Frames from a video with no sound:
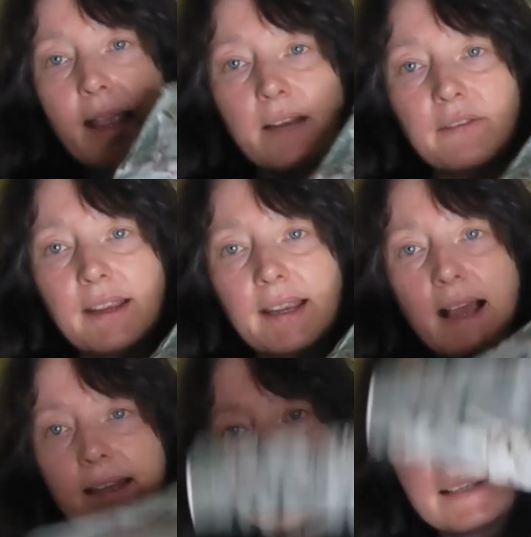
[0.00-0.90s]
advent
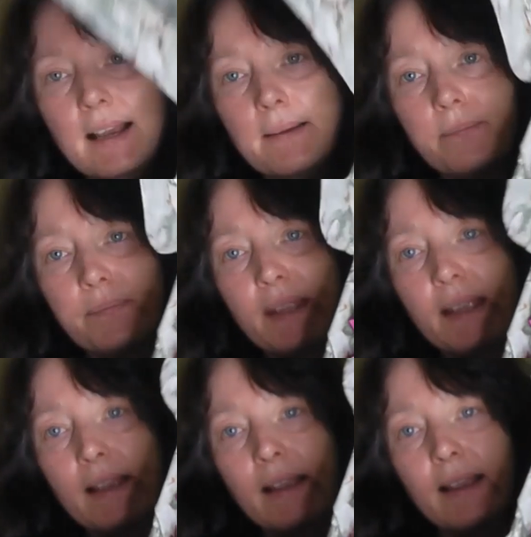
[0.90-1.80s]
calendar.
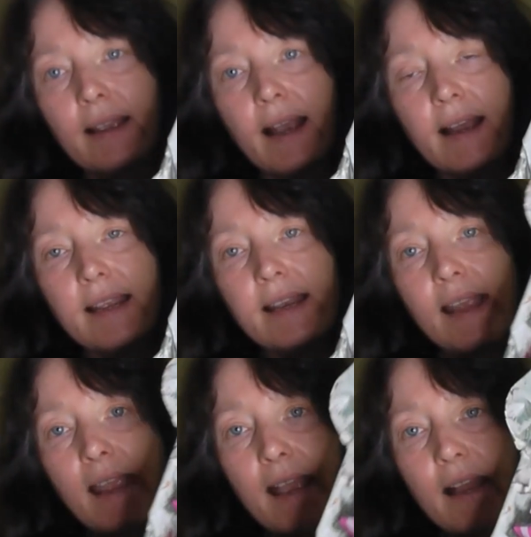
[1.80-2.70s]
And in
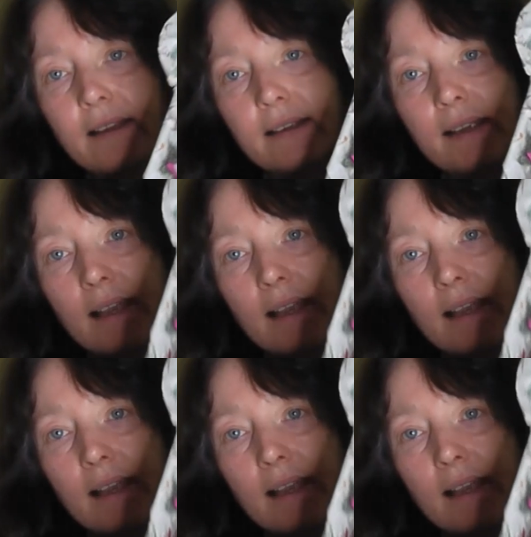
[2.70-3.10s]
here,